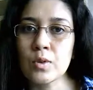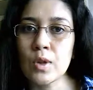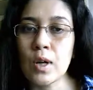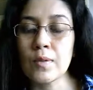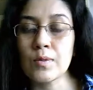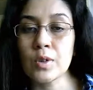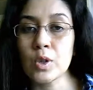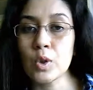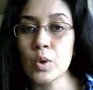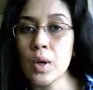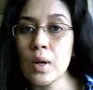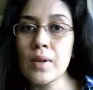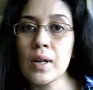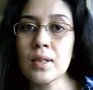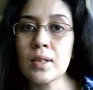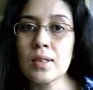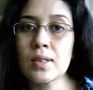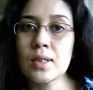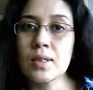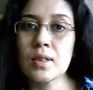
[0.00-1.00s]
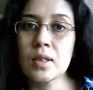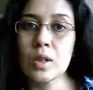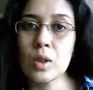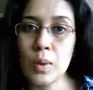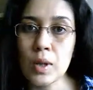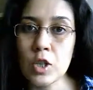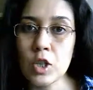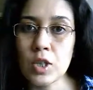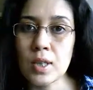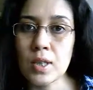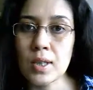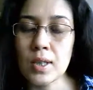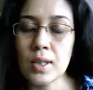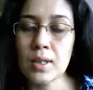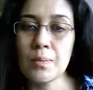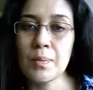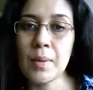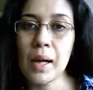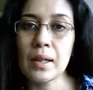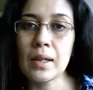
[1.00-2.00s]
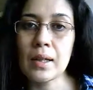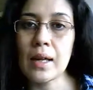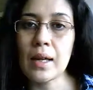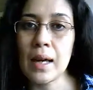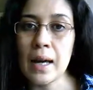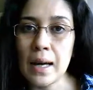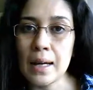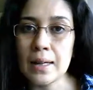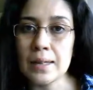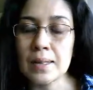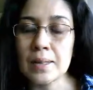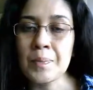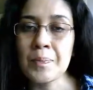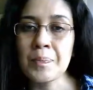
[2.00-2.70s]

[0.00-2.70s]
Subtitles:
after you have answered the questions that the panel has